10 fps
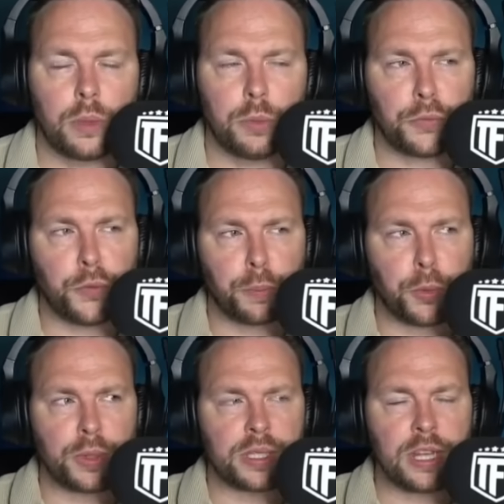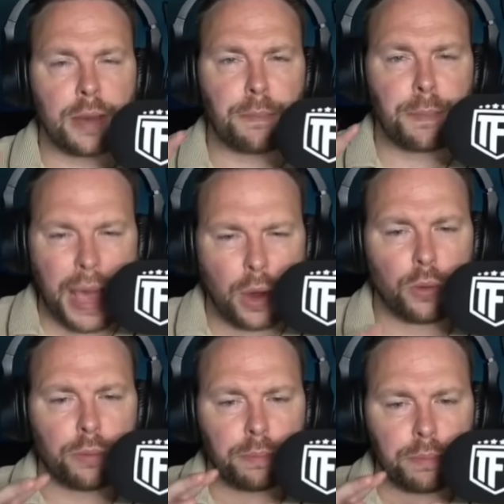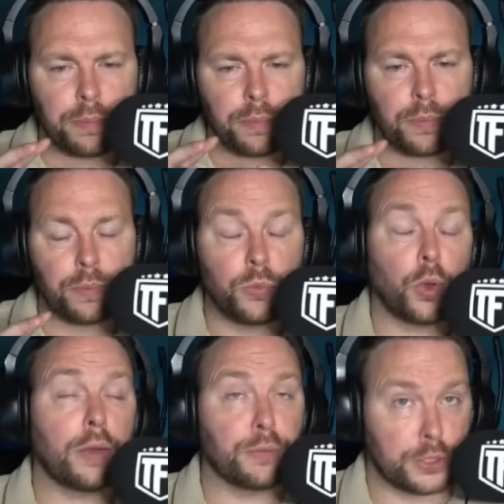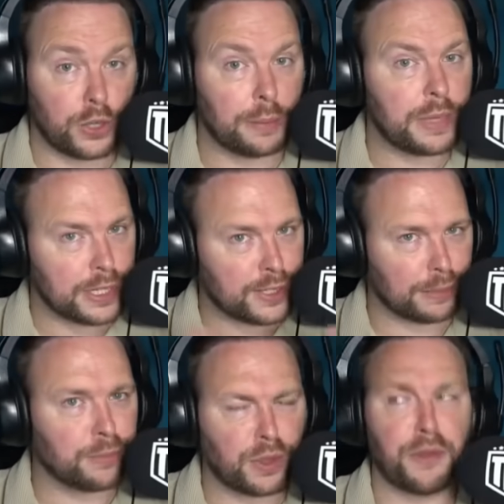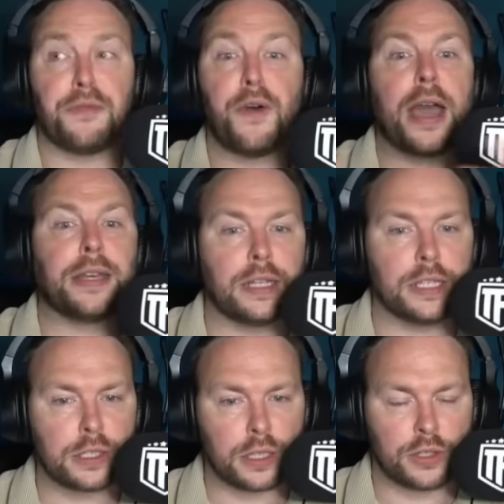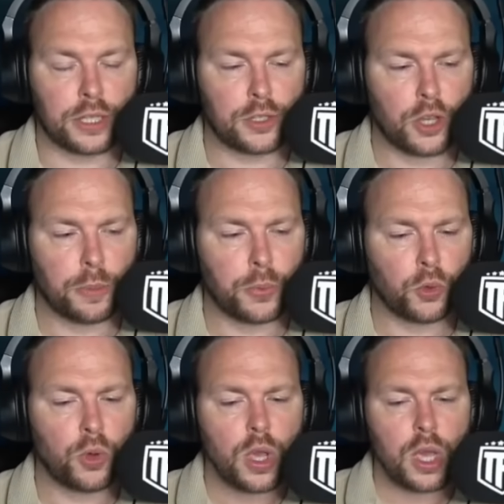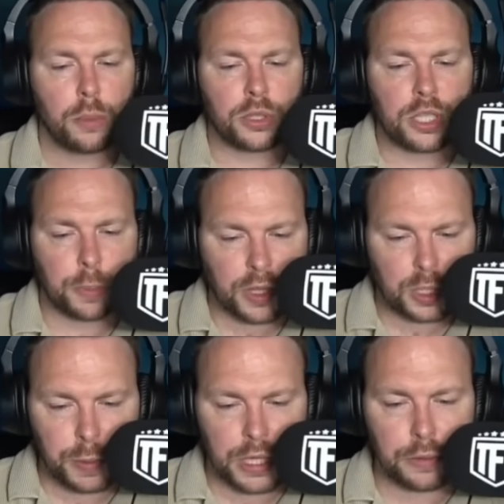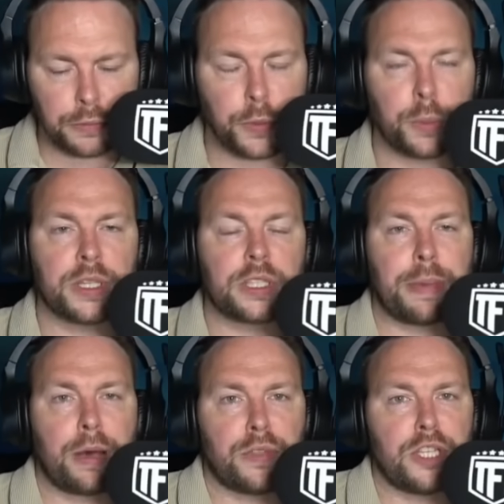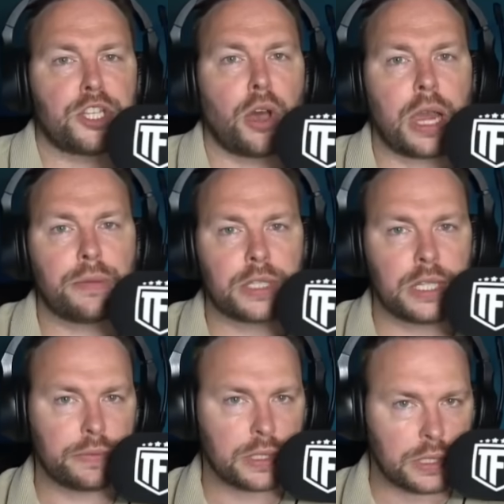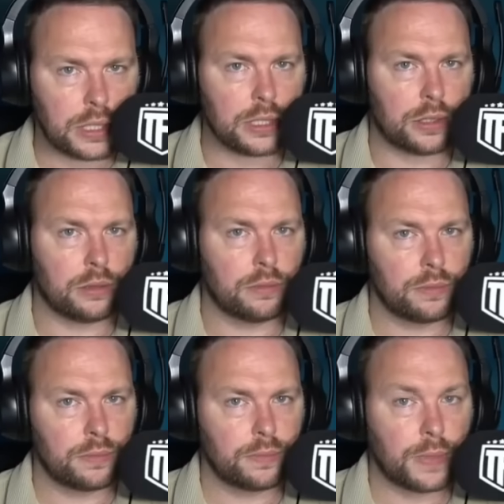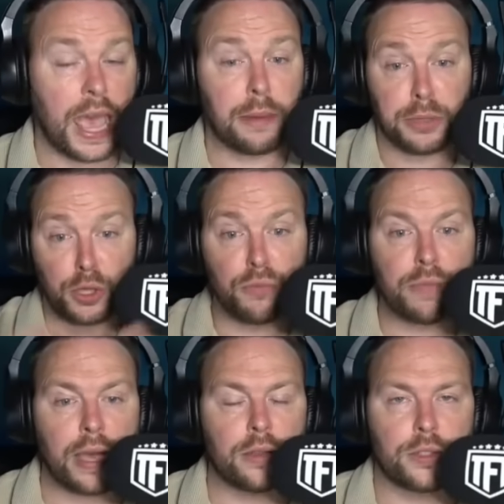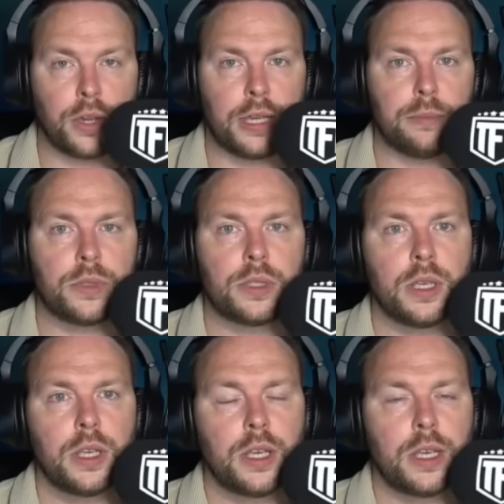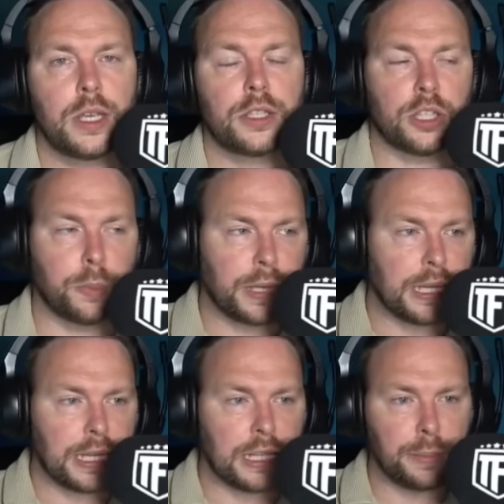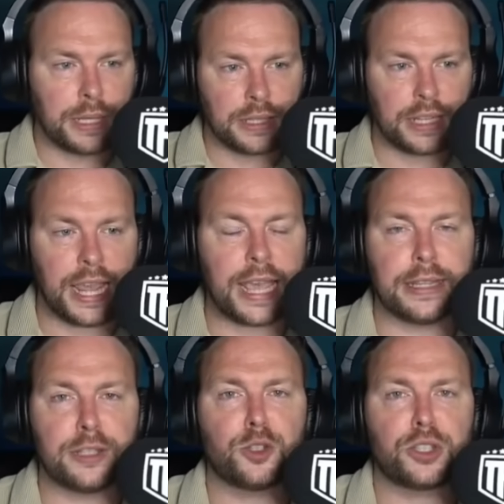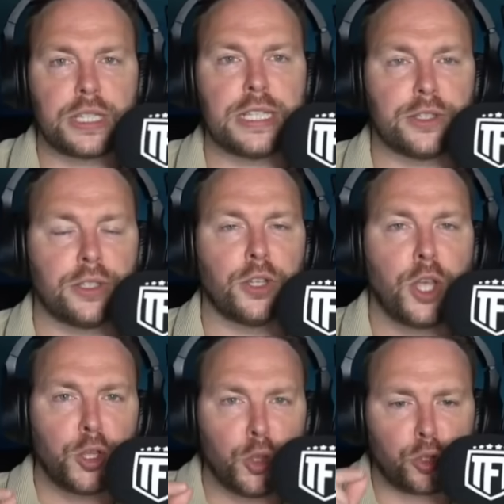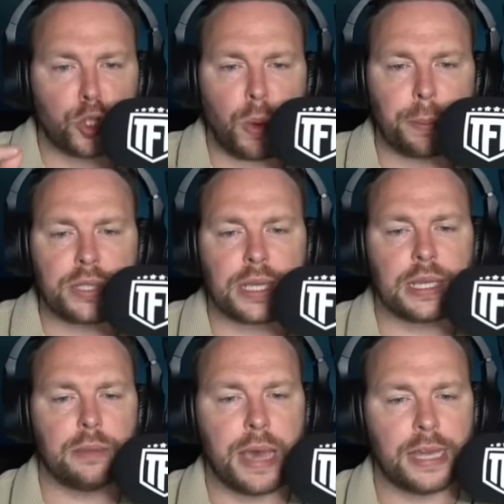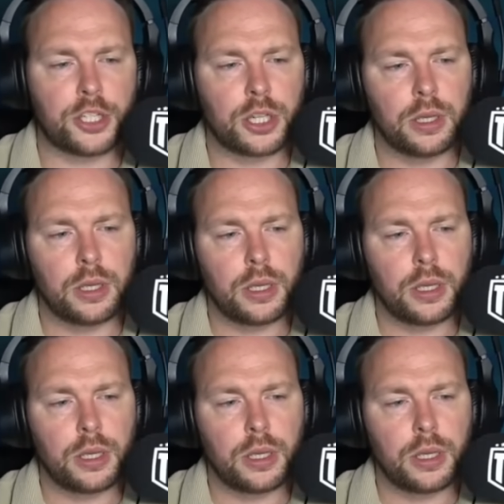But football isn't about not every time. It is something a final is, as an example. But typically speaking, football is about the entirety of the season and beyond that at times. So the beginning and the middle and the end is your season, not just one particular match.